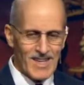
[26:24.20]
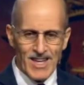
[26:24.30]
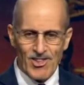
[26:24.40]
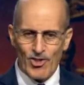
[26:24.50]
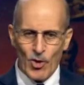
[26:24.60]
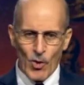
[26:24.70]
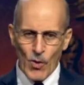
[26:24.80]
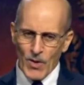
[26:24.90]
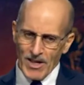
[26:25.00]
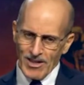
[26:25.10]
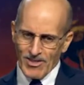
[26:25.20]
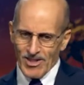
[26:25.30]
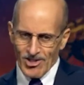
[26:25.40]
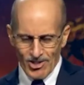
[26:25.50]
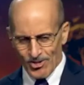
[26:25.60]
And so in
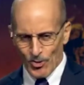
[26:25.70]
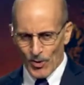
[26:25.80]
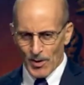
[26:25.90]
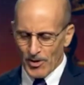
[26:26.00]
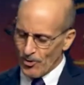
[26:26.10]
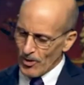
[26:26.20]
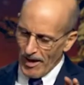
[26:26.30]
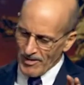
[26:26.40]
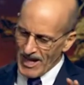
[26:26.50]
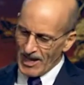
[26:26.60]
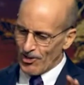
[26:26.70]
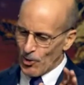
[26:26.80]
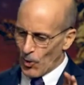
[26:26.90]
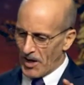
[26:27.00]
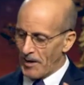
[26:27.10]
this story, we sort of have an
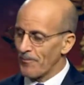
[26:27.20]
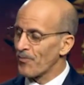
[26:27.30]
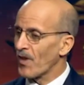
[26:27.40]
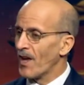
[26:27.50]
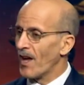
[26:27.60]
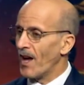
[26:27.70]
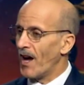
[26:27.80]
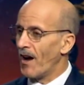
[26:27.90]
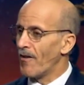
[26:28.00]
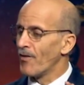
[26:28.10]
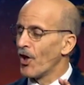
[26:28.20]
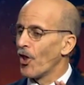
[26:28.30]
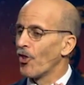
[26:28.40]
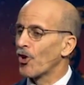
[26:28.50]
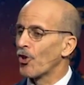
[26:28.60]
allegory of
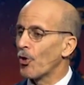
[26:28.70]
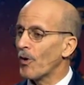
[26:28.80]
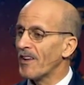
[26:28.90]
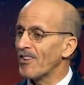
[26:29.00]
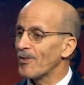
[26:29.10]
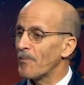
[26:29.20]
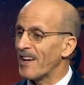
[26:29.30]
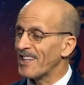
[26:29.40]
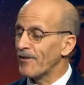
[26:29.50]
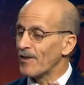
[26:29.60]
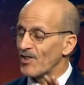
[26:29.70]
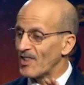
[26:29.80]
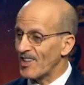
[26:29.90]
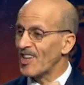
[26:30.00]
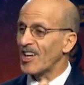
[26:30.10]
the glorious,
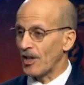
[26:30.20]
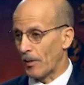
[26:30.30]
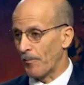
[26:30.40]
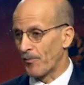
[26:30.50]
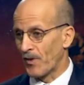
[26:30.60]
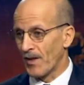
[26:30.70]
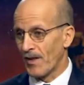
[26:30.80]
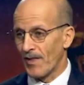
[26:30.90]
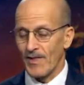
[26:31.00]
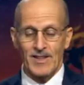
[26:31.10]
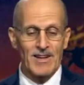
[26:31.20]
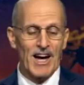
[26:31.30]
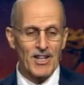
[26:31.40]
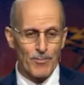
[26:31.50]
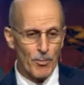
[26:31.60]
magnificent kingdom that
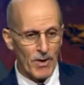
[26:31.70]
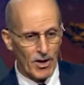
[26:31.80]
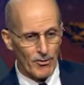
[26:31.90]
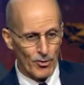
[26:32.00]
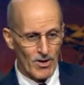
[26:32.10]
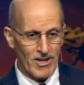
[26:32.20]
God is preparing for